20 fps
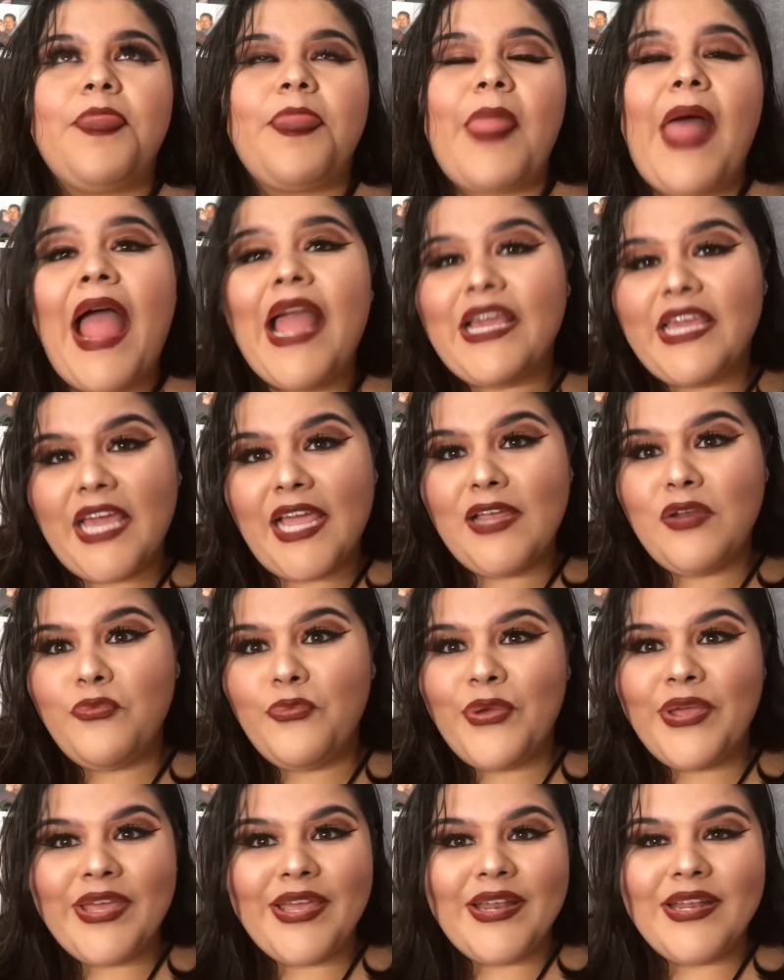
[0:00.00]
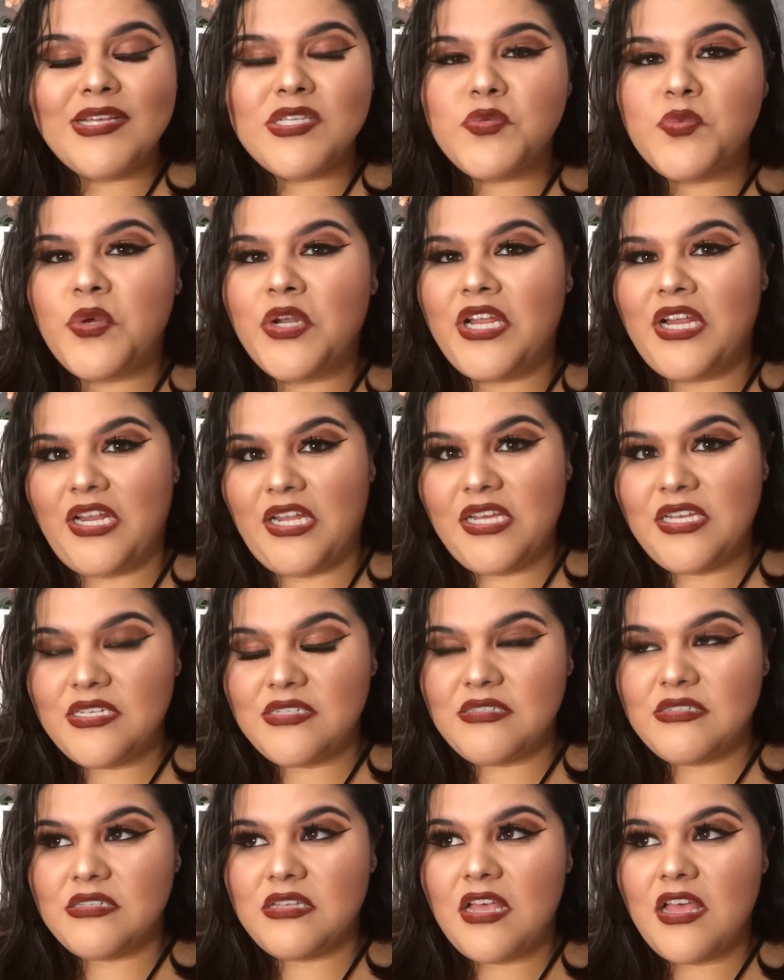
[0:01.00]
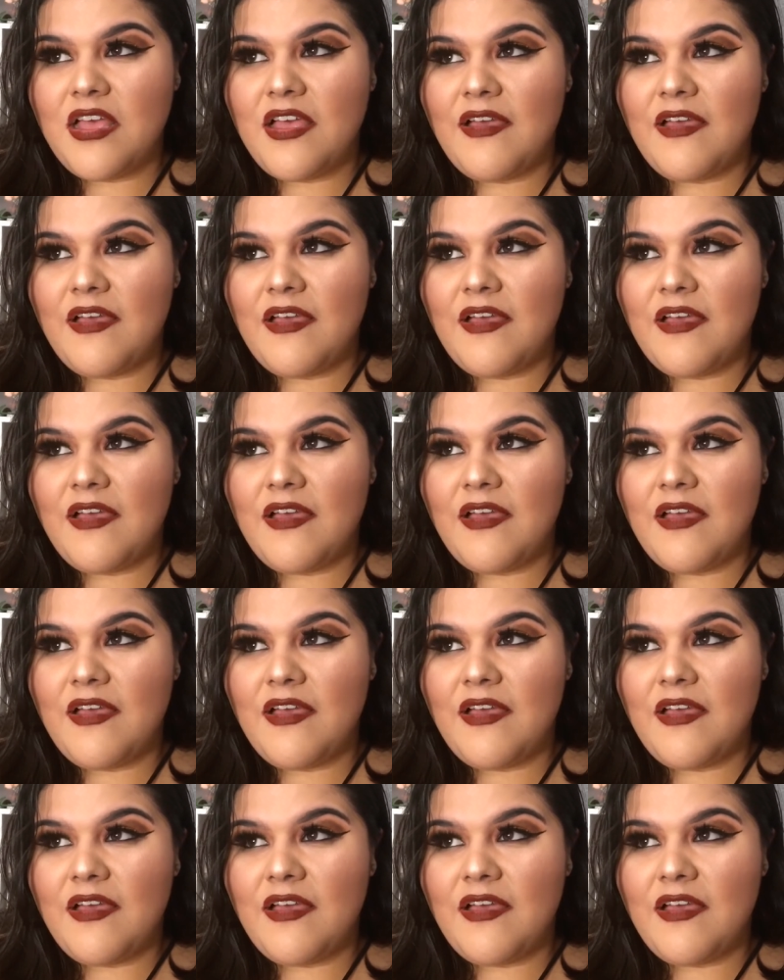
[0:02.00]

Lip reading: I gained weight, it is what it is.